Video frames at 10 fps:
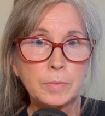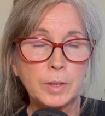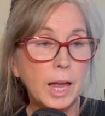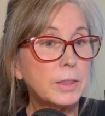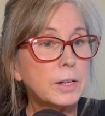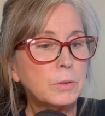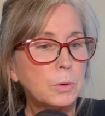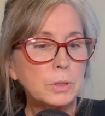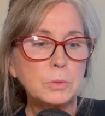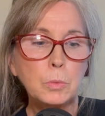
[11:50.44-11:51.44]
And then, of
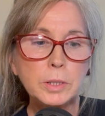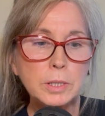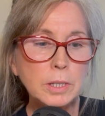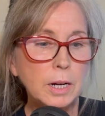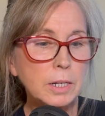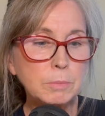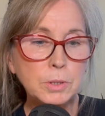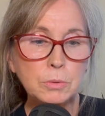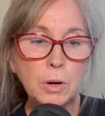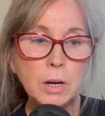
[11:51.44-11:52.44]
course, once the items
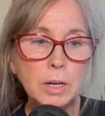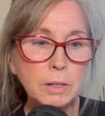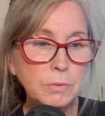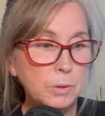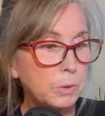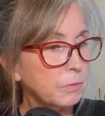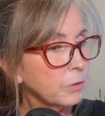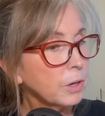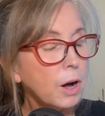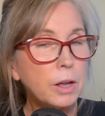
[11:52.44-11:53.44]
arrive that we've
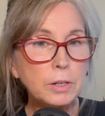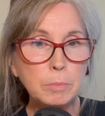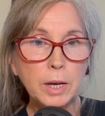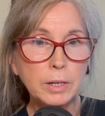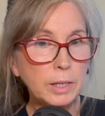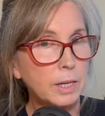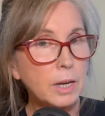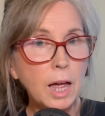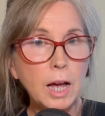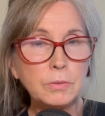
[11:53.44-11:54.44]
forgotten about, again,
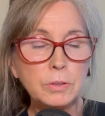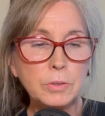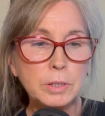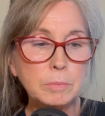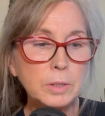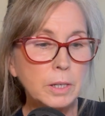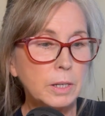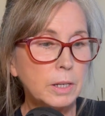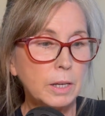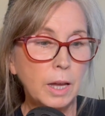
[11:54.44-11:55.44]
half of them,
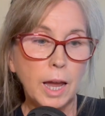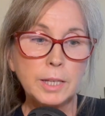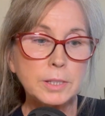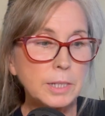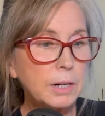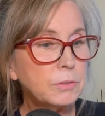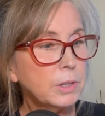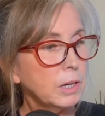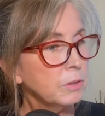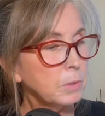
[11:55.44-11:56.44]
and several
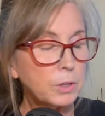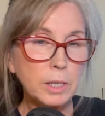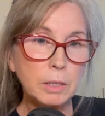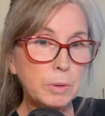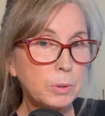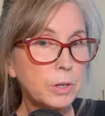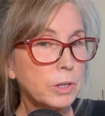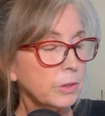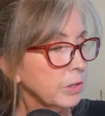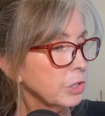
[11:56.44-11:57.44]
of them, okay, let me put it
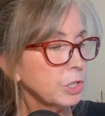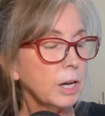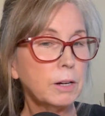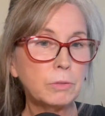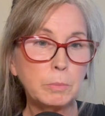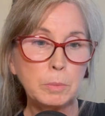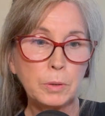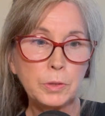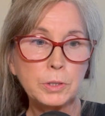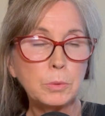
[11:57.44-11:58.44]
in this shelf, let me put
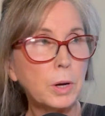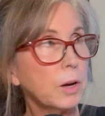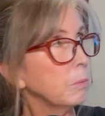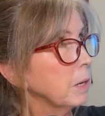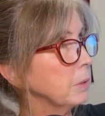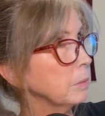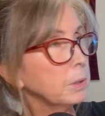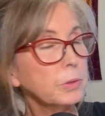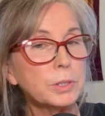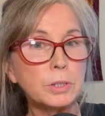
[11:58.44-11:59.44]
this away, or maybe I'll
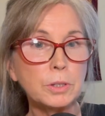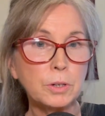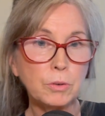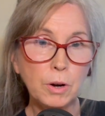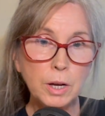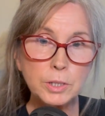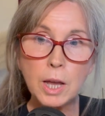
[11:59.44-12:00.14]
put this in the garage,